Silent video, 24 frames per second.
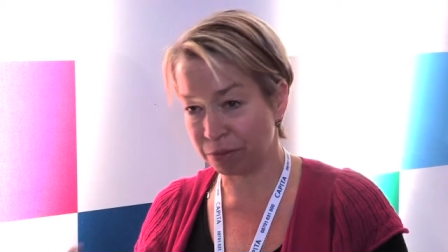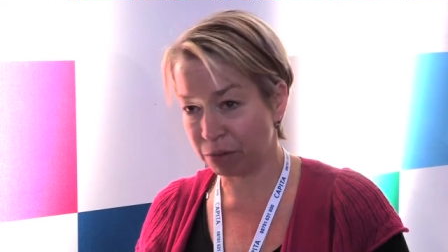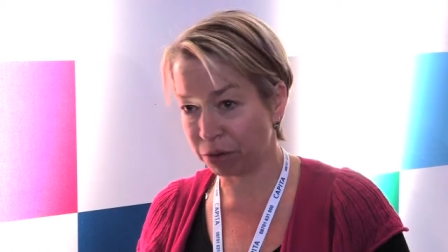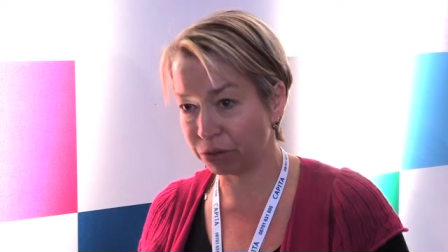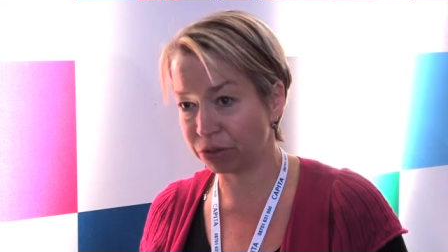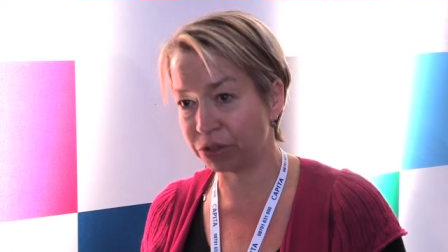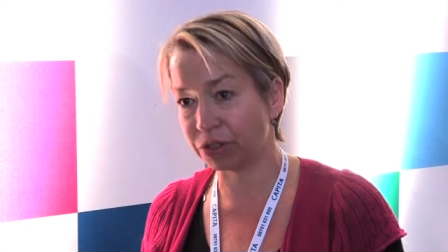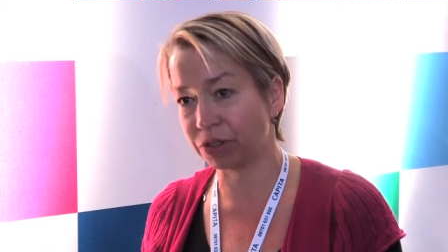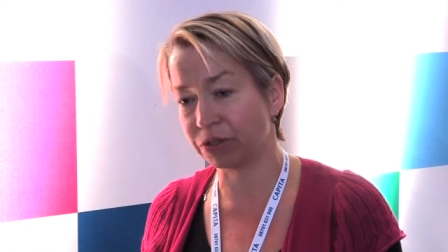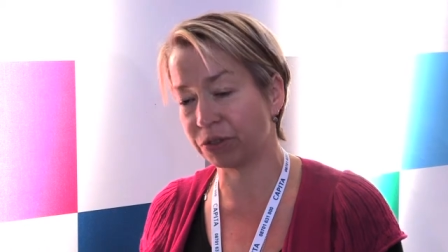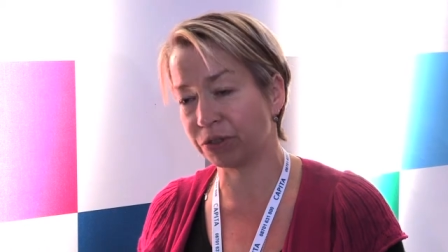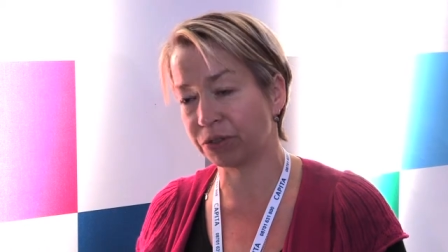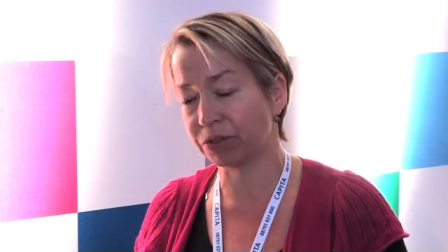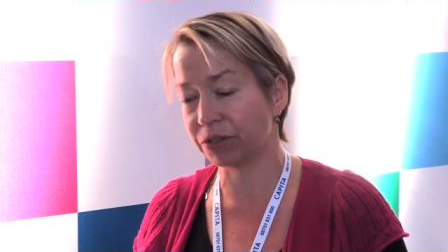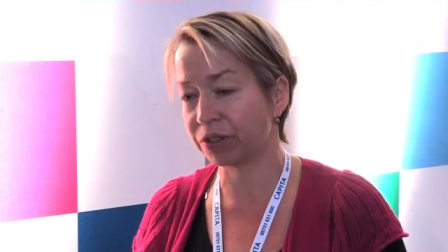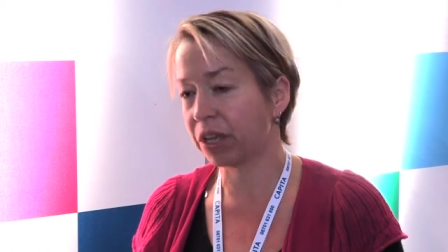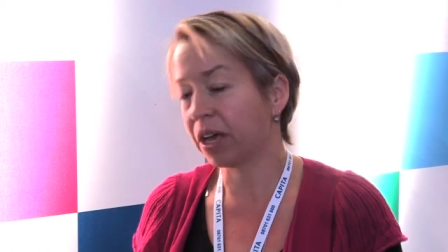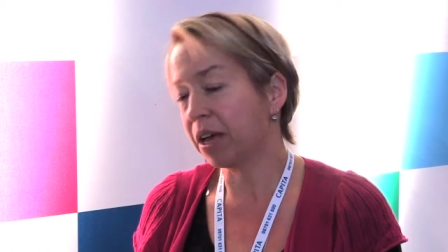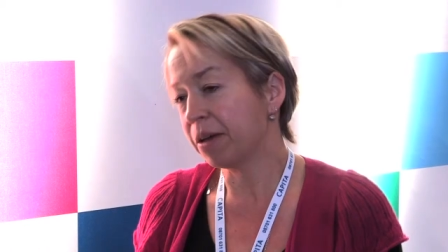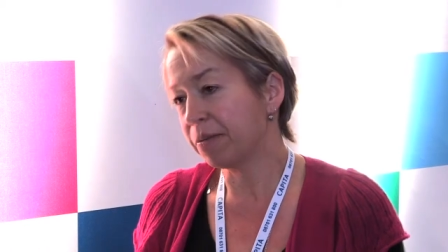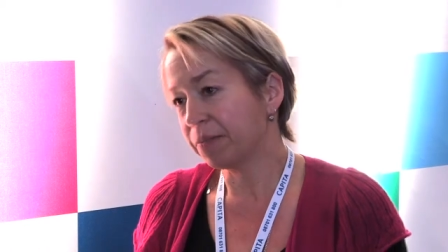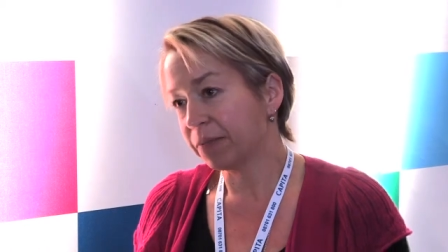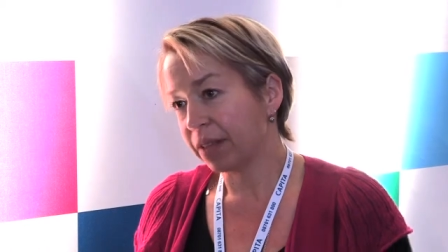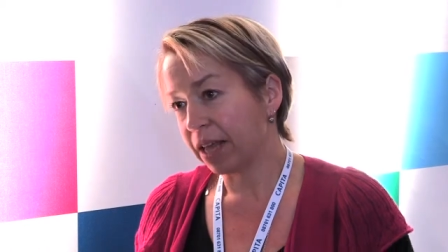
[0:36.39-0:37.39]
modules.
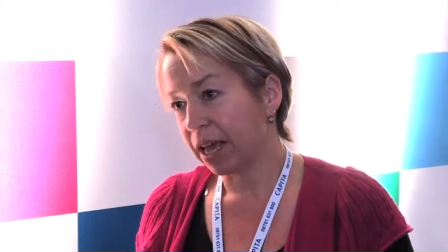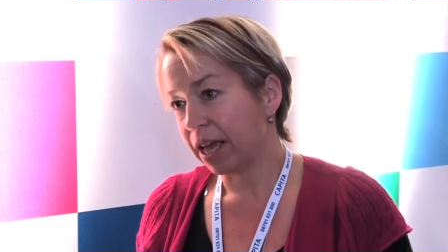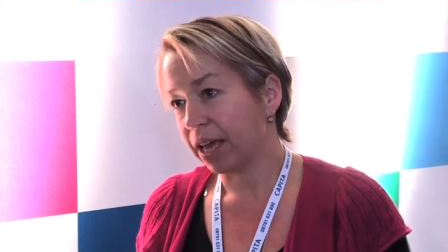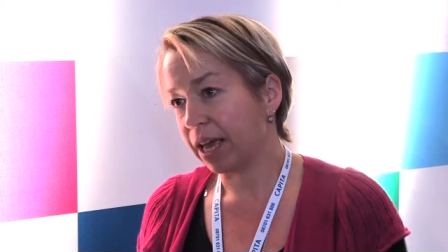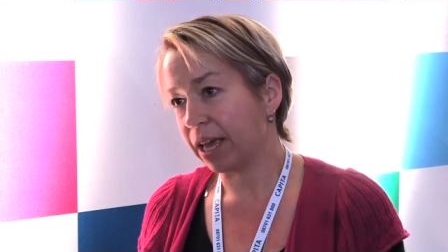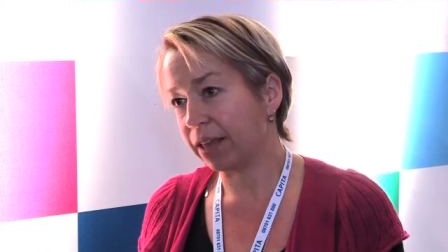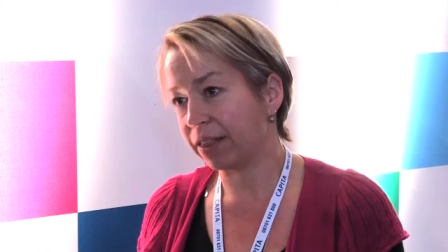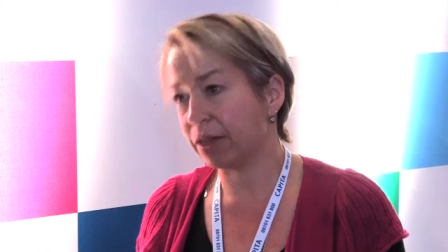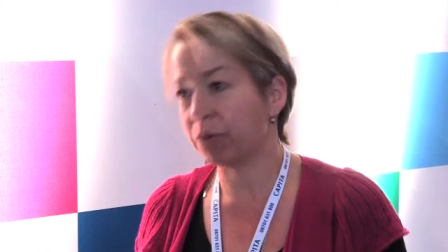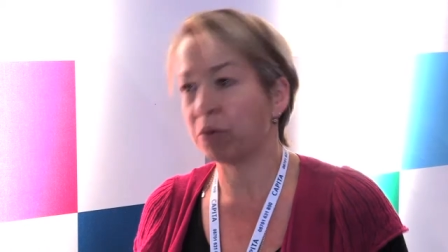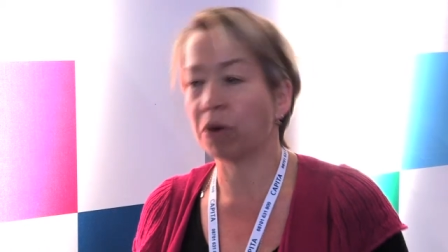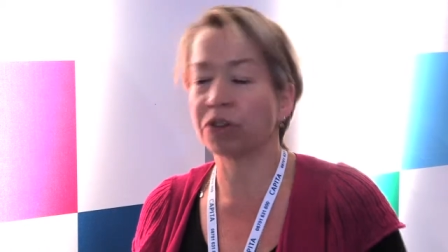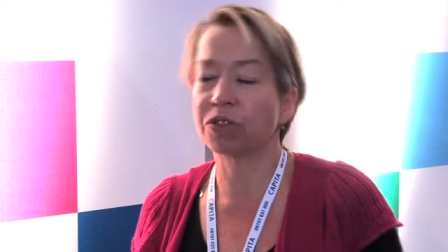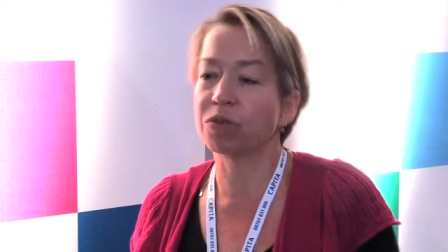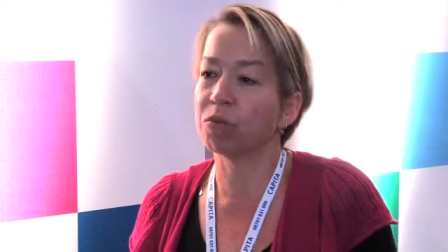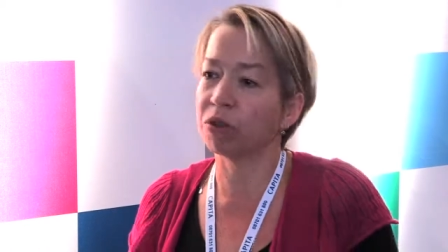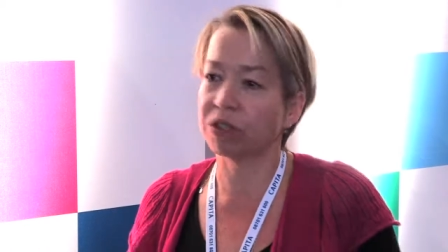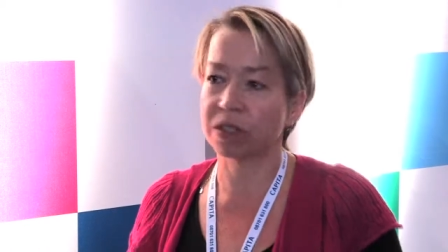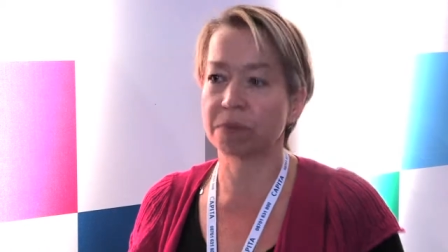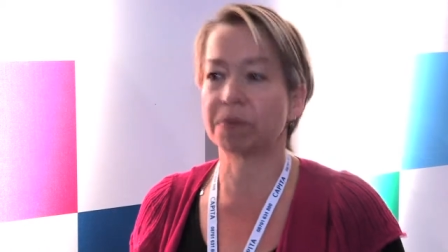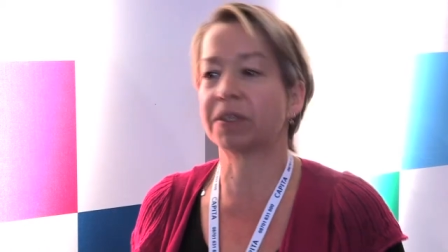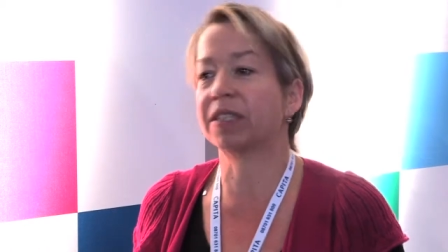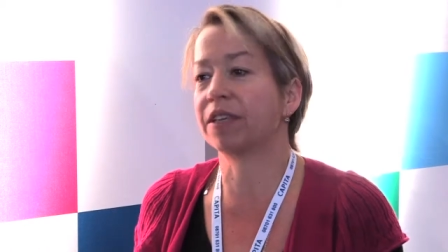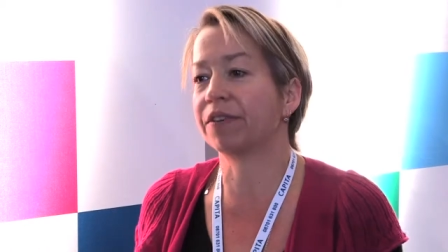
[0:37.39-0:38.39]
There wasn't
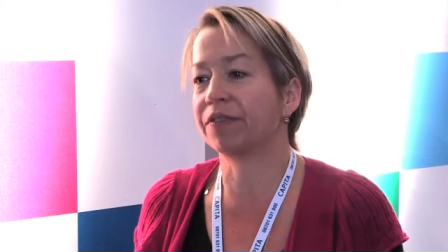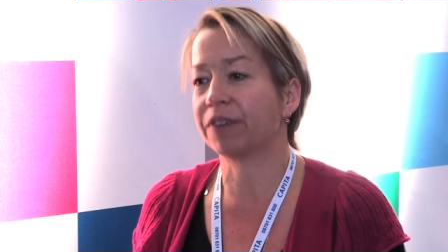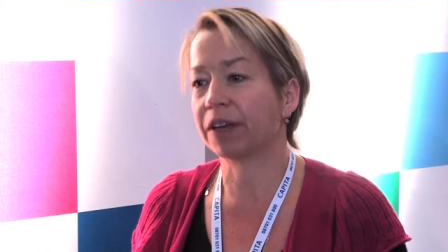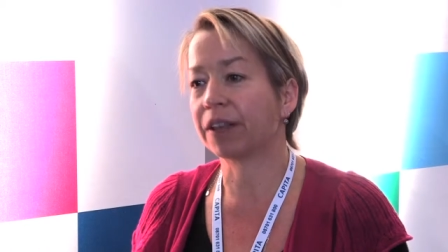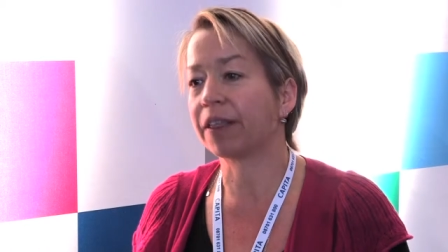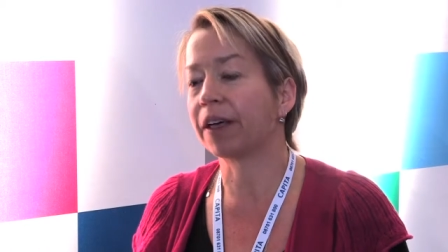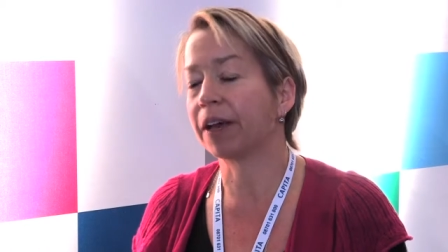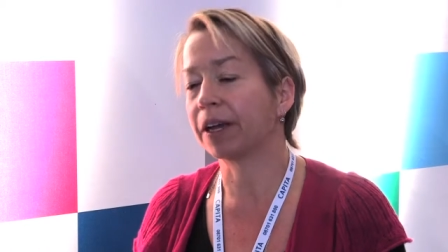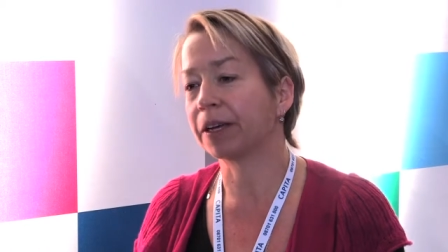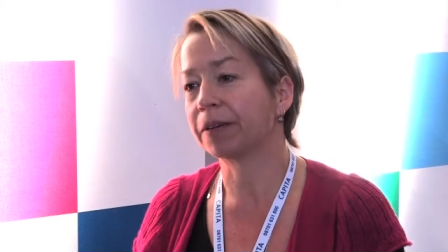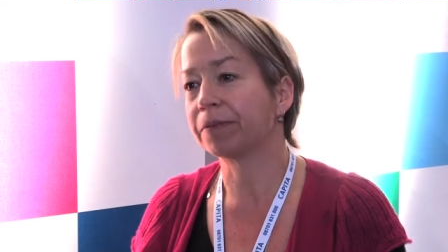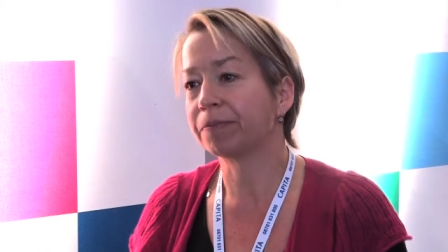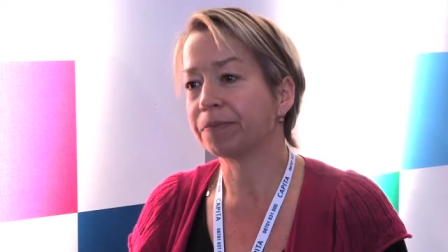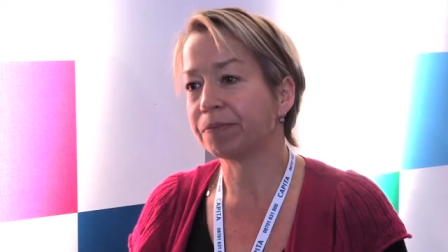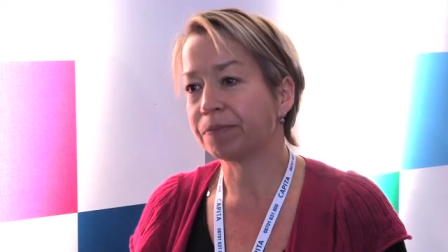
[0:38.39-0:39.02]
one specific thing.